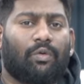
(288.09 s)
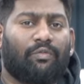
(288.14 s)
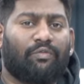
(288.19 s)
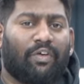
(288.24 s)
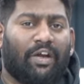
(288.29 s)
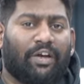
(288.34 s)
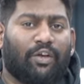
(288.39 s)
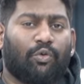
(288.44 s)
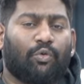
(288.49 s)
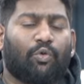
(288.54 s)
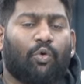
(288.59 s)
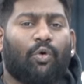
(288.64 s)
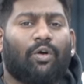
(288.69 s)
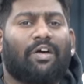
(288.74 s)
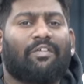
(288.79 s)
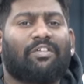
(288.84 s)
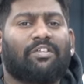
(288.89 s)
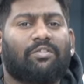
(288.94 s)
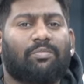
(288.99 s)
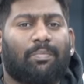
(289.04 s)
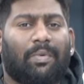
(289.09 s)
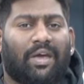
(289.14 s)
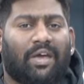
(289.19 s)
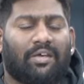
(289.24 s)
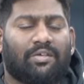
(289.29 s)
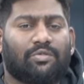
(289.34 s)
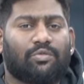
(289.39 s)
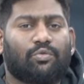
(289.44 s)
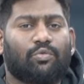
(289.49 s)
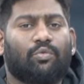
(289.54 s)
when you don't have a
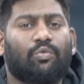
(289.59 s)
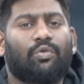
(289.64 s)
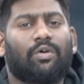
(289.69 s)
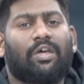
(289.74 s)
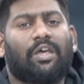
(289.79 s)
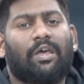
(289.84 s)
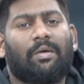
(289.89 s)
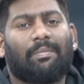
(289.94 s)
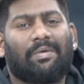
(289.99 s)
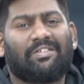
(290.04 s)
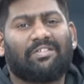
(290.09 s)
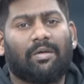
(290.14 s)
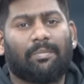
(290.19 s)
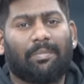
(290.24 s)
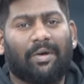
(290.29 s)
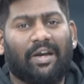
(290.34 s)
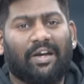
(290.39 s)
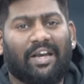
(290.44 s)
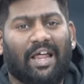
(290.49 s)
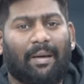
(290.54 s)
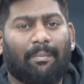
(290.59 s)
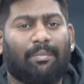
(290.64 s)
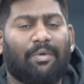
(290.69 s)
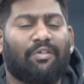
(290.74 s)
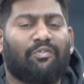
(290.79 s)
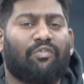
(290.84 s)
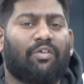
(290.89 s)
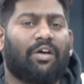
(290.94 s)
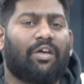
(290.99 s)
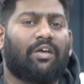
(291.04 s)
space to keep a separate
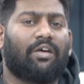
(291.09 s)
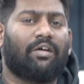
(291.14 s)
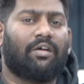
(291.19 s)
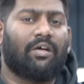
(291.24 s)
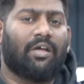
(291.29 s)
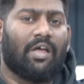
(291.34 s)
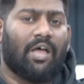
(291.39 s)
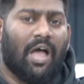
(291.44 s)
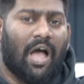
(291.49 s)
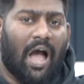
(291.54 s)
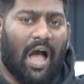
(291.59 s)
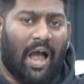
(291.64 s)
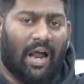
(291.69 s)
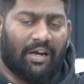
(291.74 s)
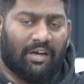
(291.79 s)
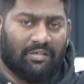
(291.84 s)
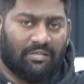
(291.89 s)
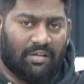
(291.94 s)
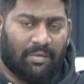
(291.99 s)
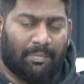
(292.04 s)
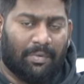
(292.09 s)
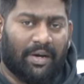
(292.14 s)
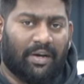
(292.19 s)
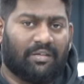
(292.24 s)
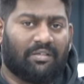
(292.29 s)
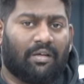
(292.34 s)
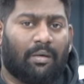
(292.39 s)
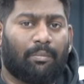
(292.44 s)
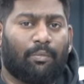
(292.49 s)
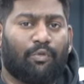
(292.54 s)
amplifier and a
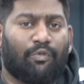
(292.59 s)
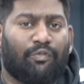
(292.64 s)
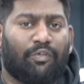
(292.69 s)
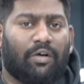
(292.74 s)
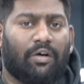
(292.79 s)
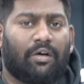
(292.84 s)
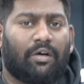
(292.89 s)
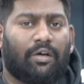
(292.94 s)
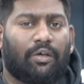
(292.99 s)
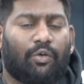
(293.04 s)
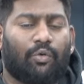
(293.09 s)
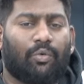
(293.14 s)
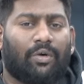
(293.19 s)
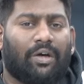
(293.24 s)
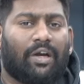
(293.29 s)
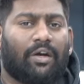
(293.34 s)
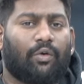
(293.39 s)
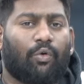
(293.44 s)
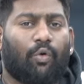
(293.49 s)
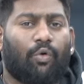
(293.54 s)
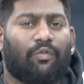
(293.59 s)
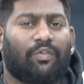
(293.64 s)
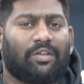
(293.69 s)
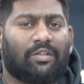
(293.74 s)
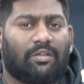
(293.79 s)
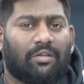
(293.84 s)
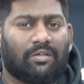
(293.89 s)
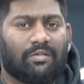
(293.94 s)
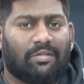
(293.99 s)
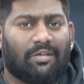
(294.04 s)
separate subwoofer, you can go
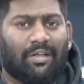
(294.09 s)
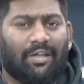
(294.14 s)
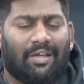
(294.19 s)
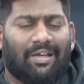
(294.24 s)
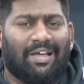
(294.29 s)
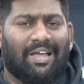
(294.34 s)
with this.